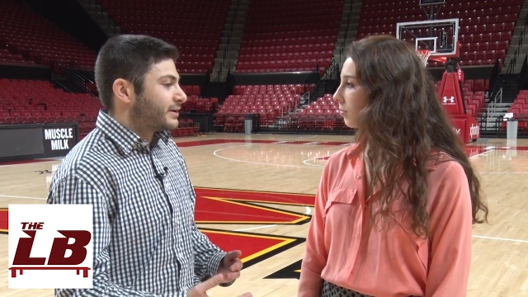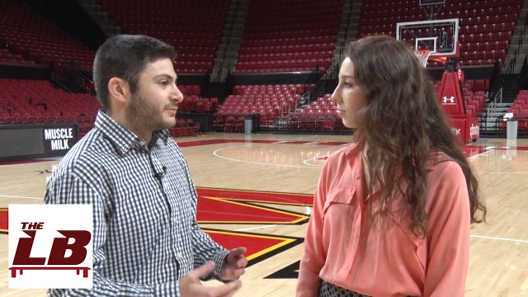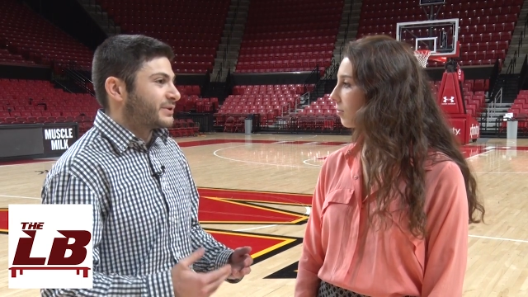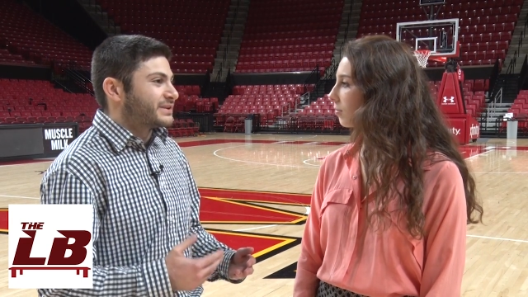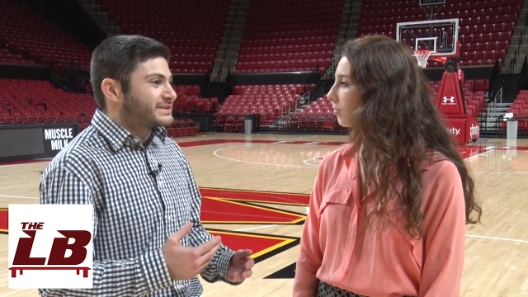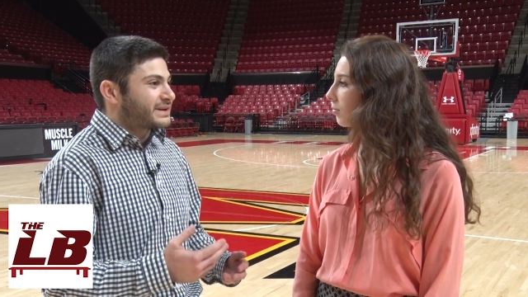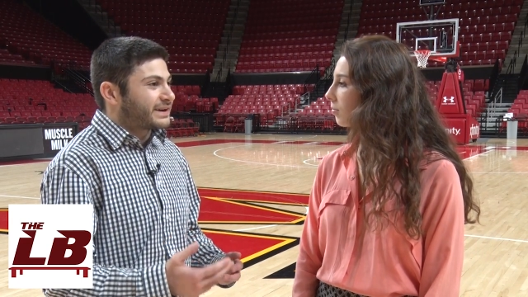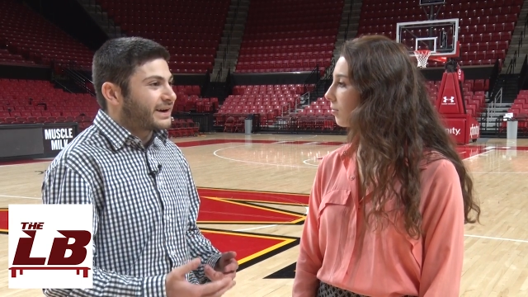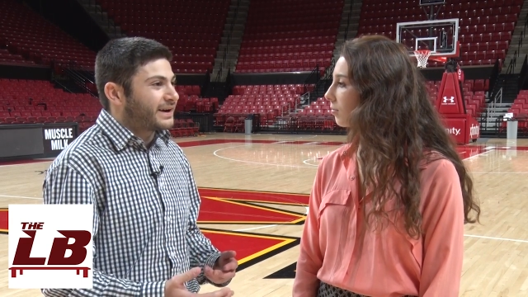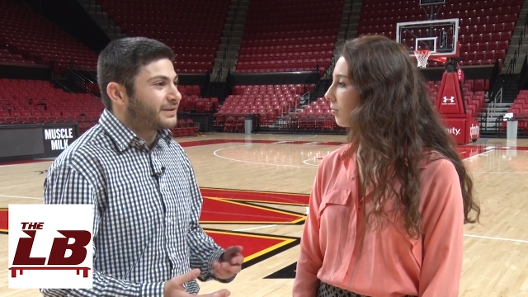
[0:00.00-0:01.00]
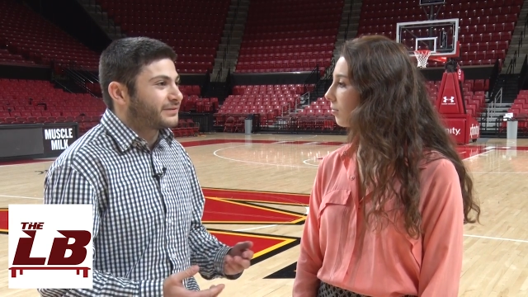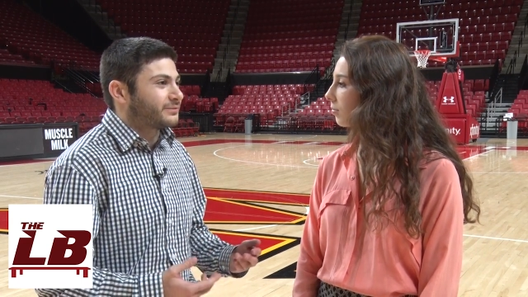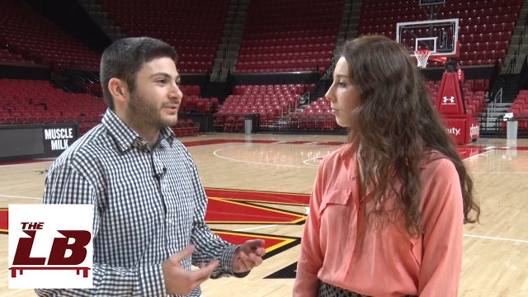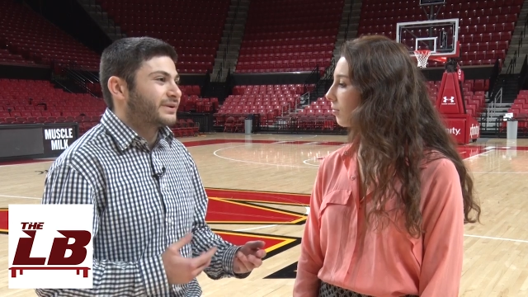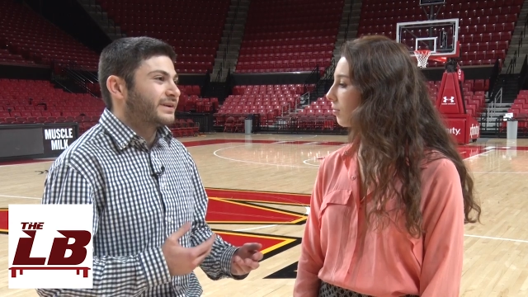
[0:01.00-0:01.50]
Speaker 1: But in the second half, they
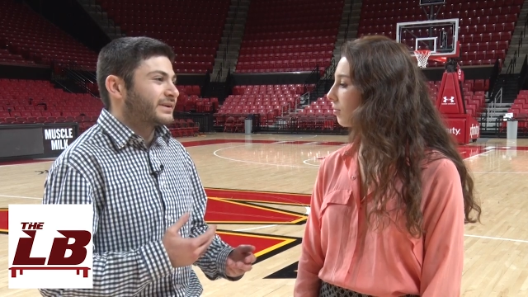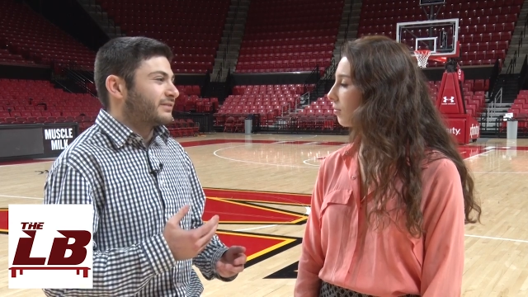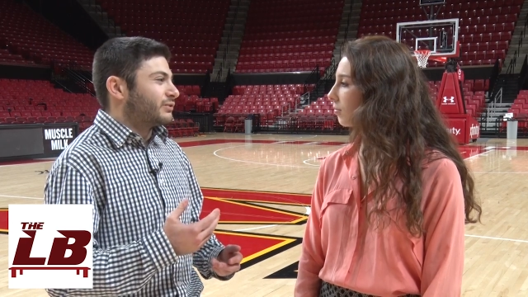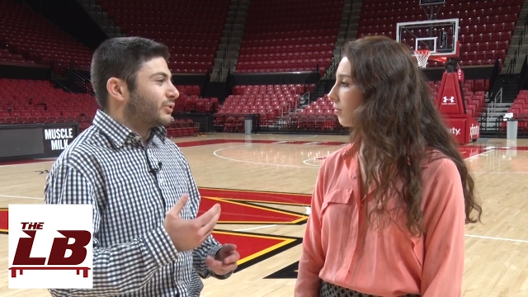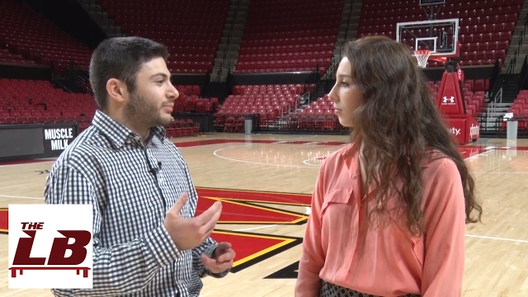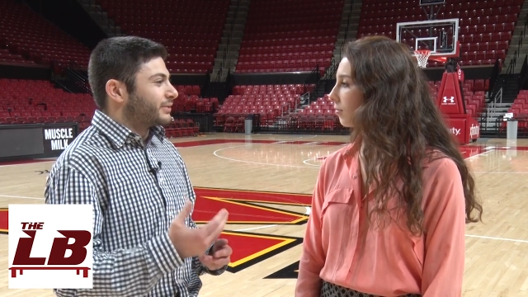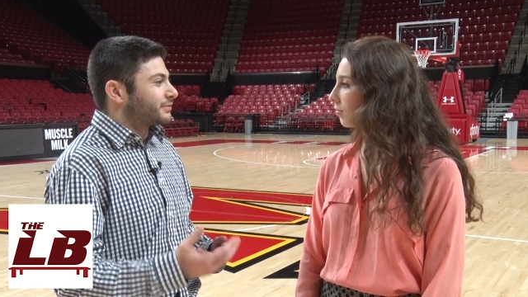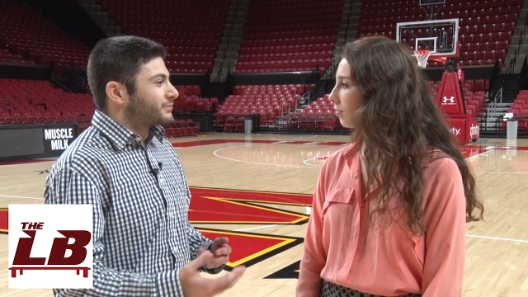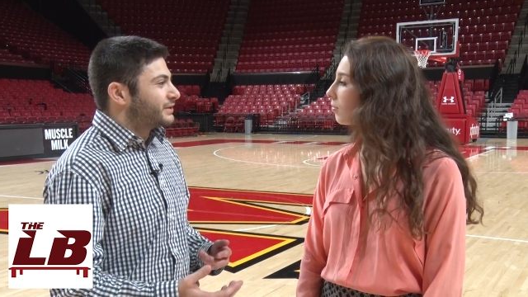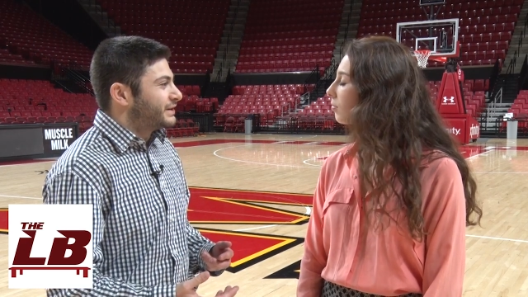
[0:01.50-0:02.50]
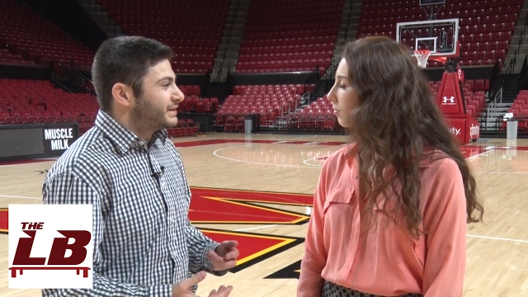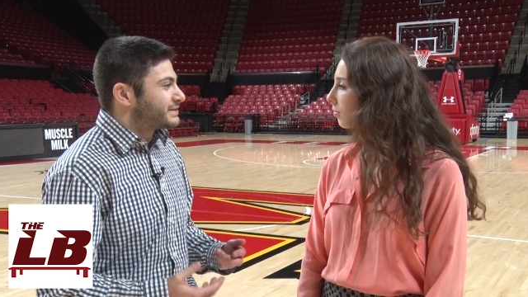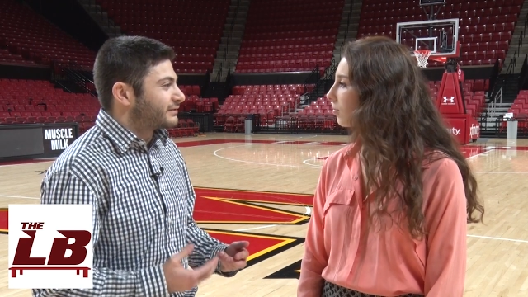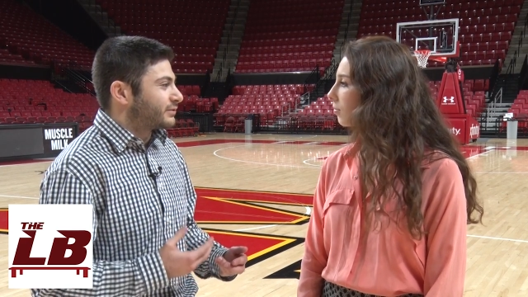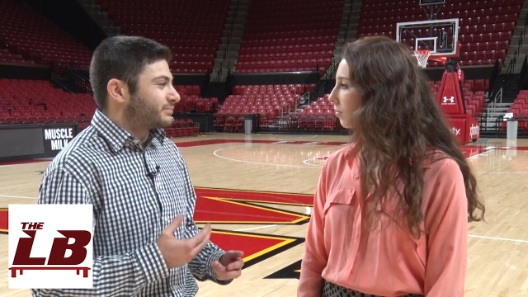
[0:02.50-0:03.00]
were giving up open threes,
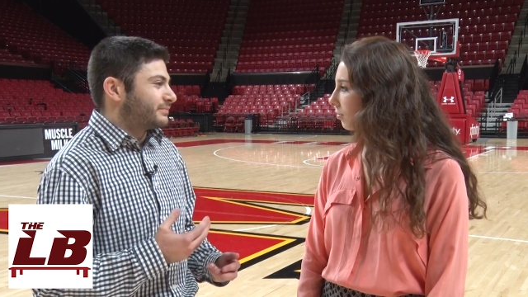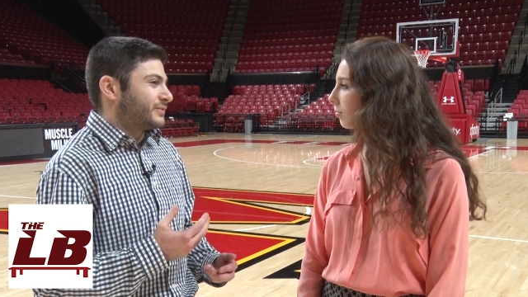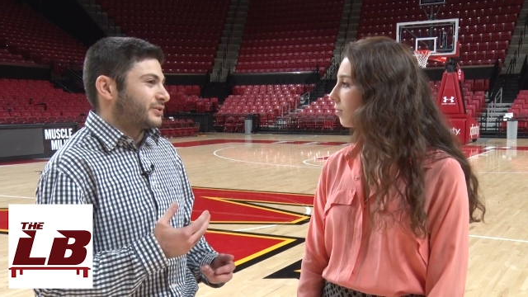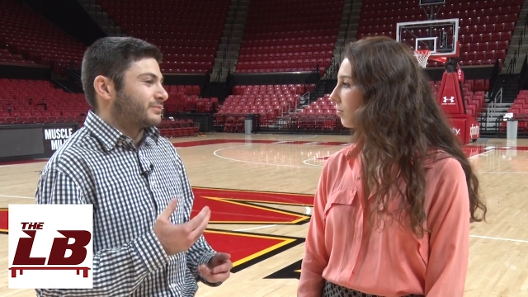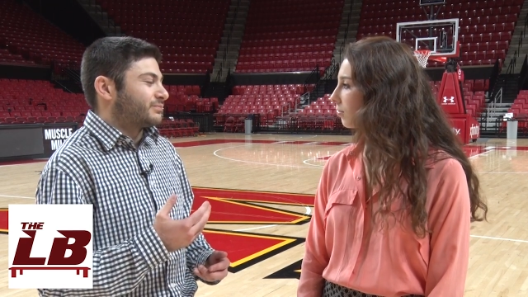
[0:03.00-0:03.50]
giving up you know